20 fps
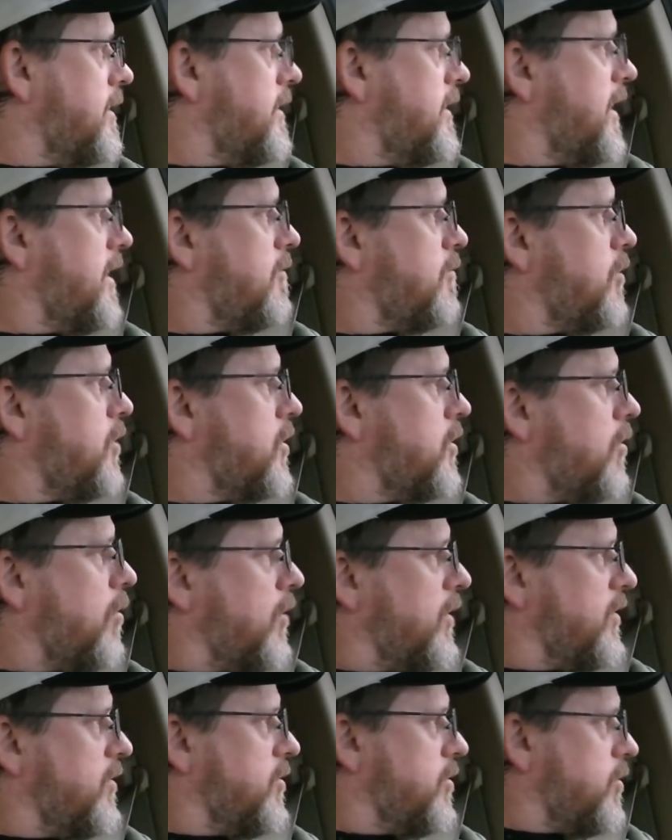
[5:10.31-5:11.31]
then we're
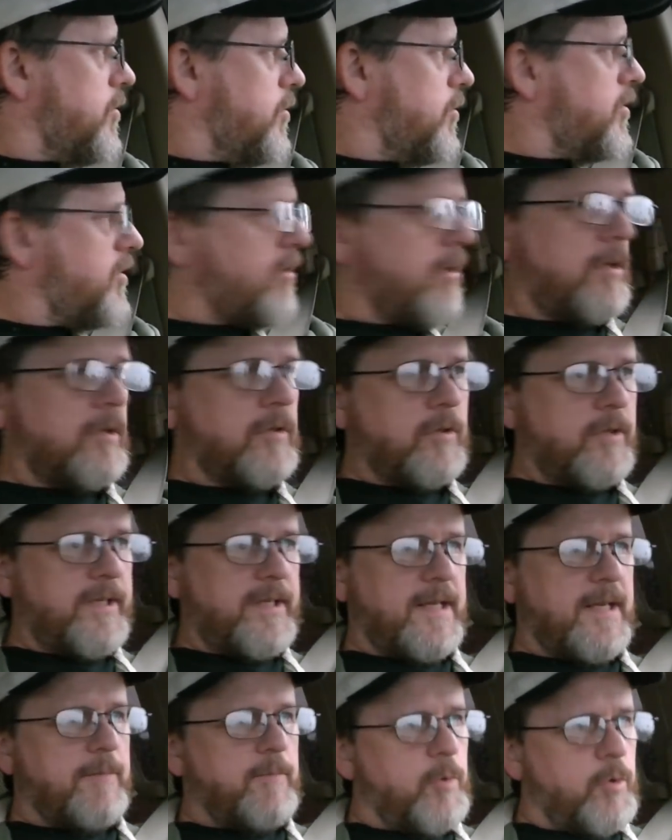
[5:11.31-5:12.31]
going to start
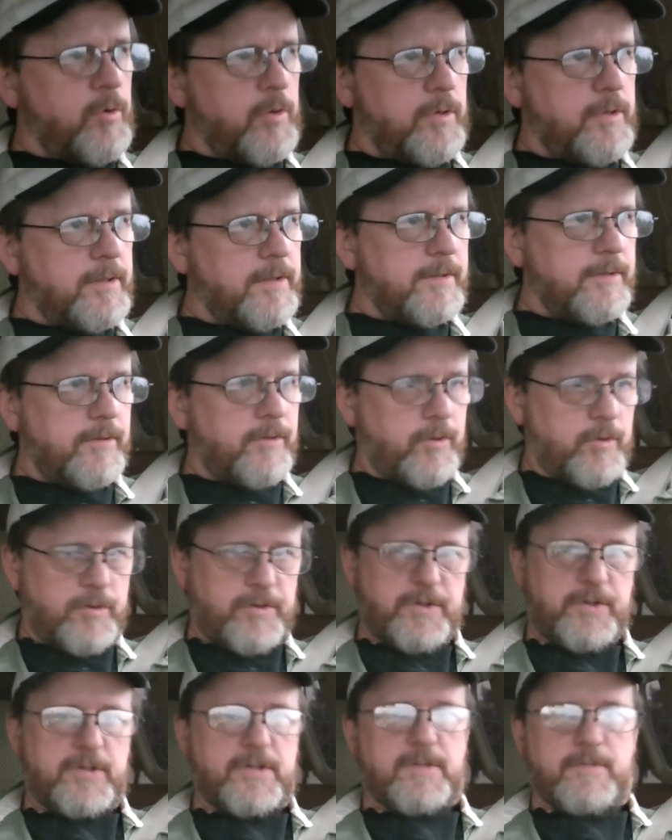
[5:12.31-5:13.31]
looking at more,
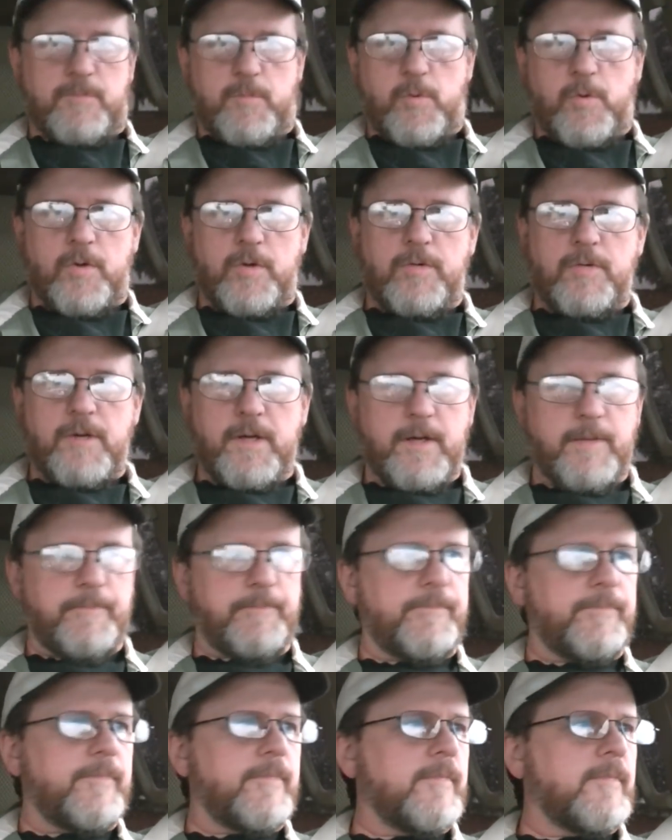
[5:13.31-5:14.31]
doing some more uh,
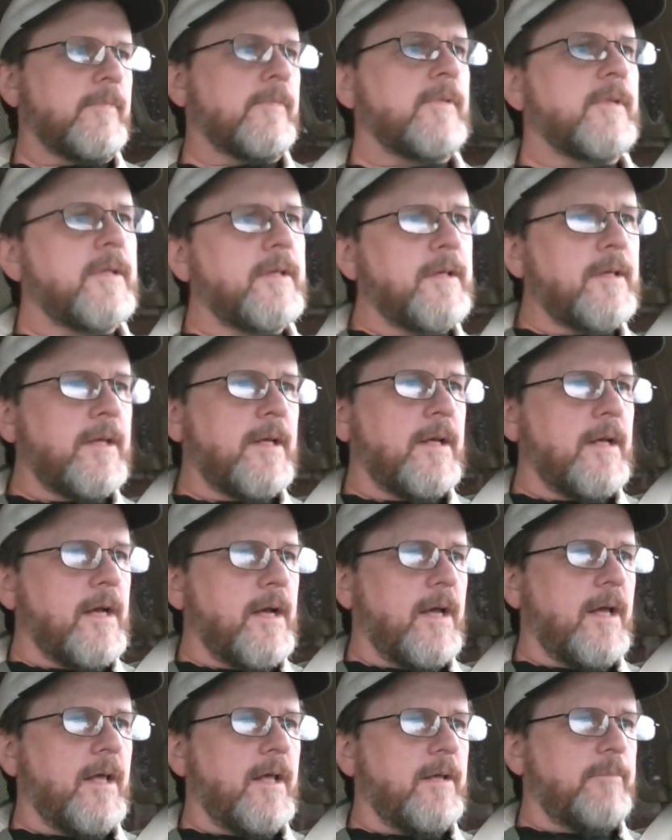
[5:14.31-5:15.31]

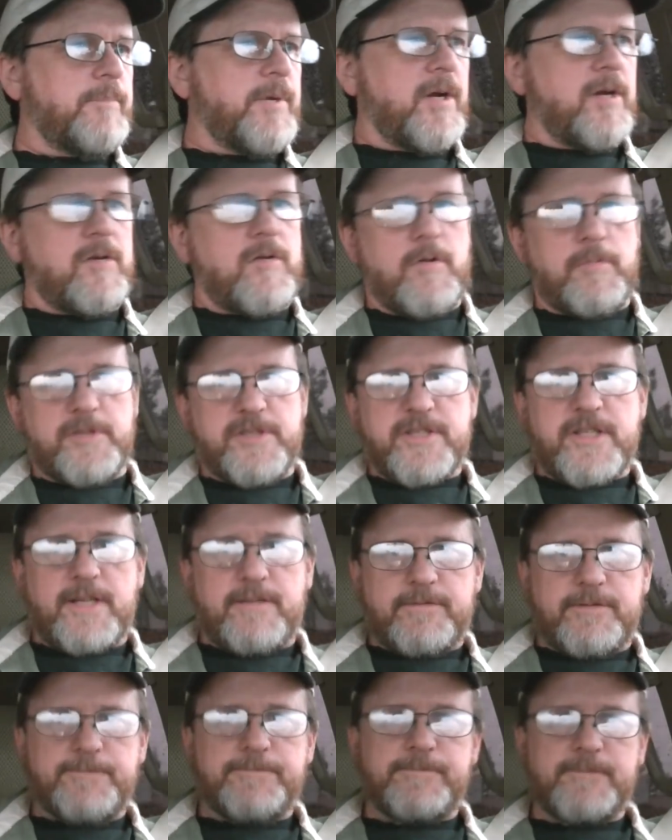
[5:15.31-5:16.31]
uh, paranormal stuff.
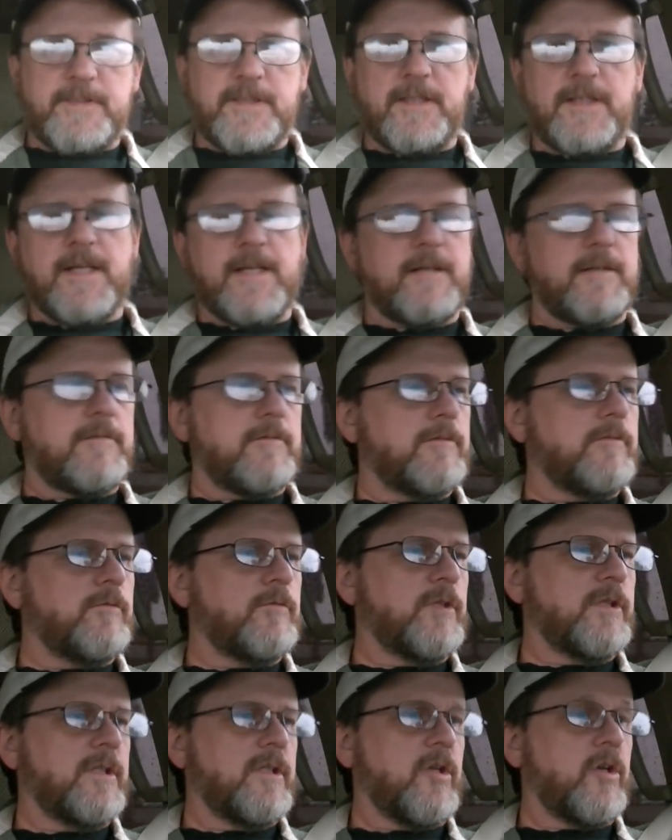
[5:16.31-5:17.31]

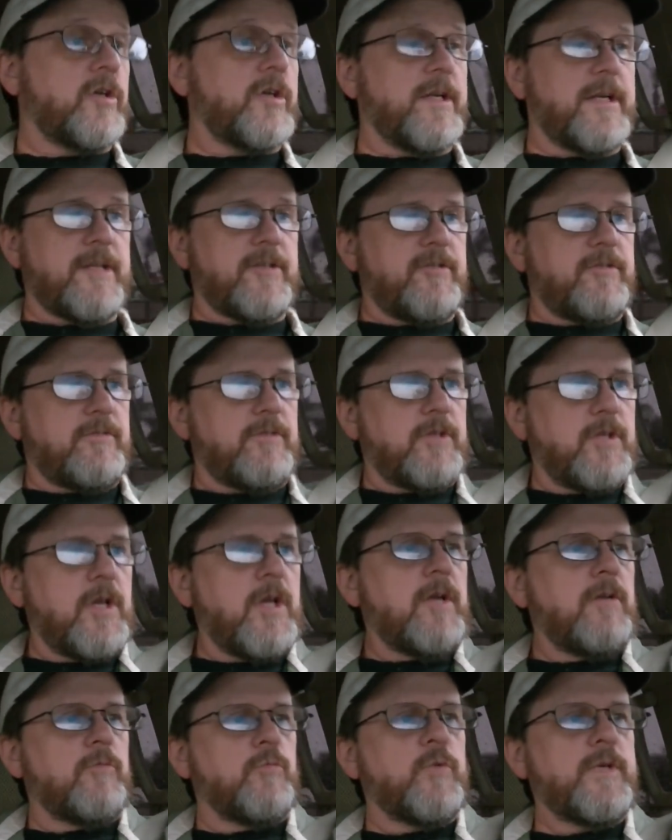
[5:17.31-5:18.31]
We're looking at,
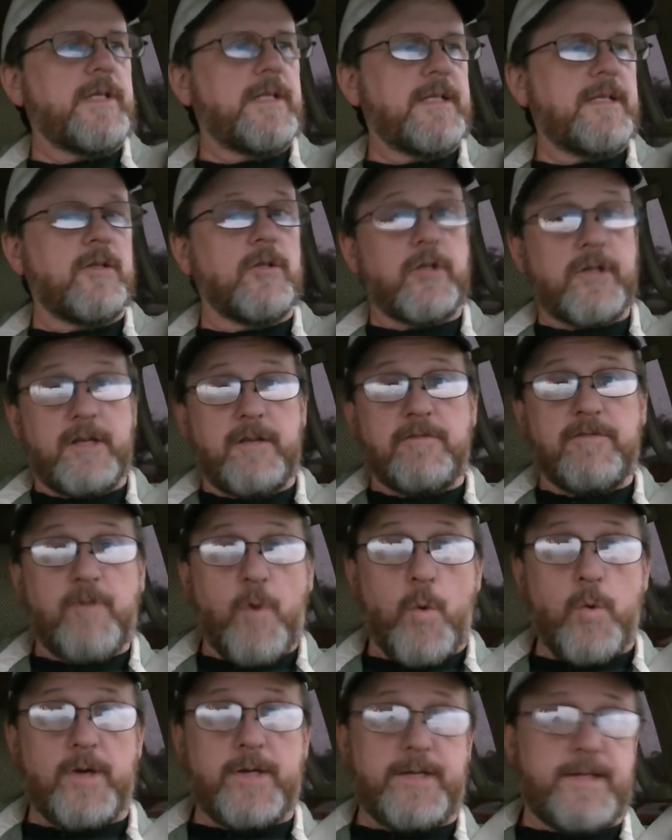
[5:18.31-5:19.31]
really looking
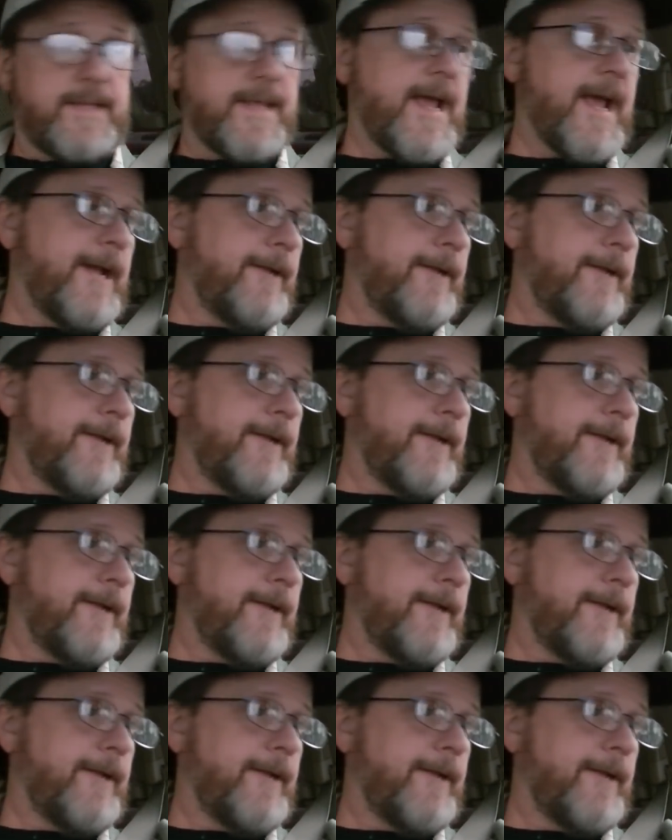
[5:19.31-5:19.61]
forward to